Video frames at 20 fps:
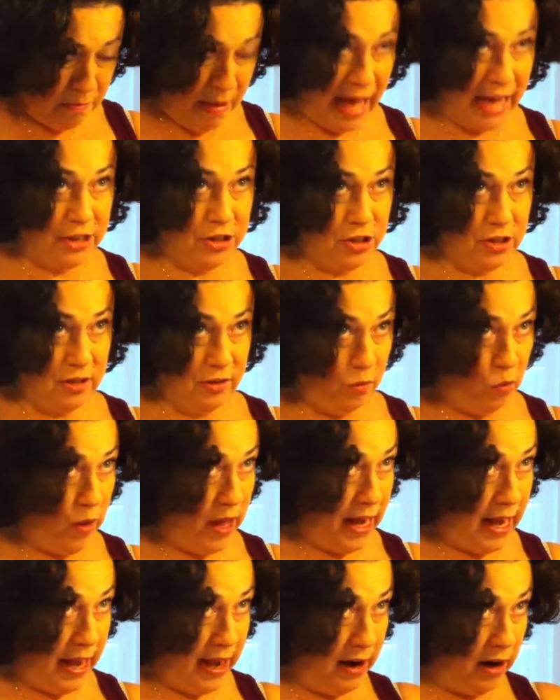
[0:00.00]
patches of
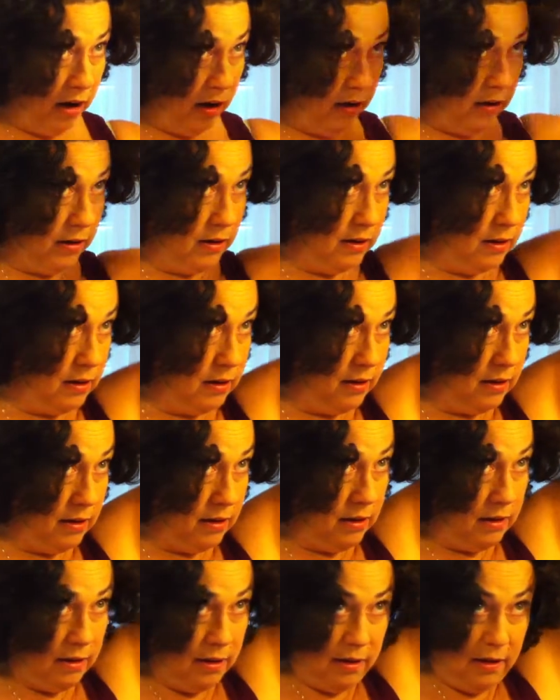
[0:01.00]
wet hair.
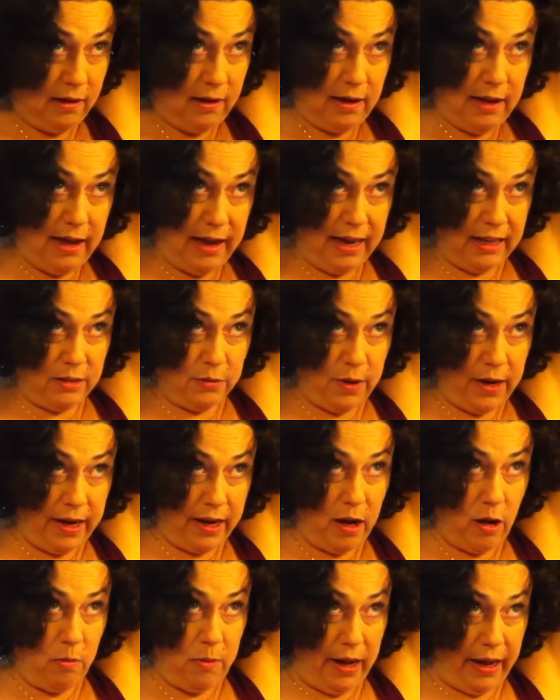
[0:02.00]
And that's what I
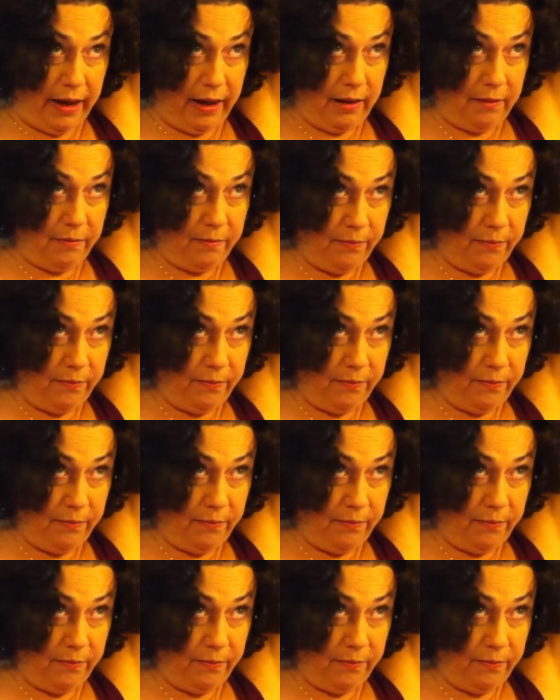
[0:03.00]
go by.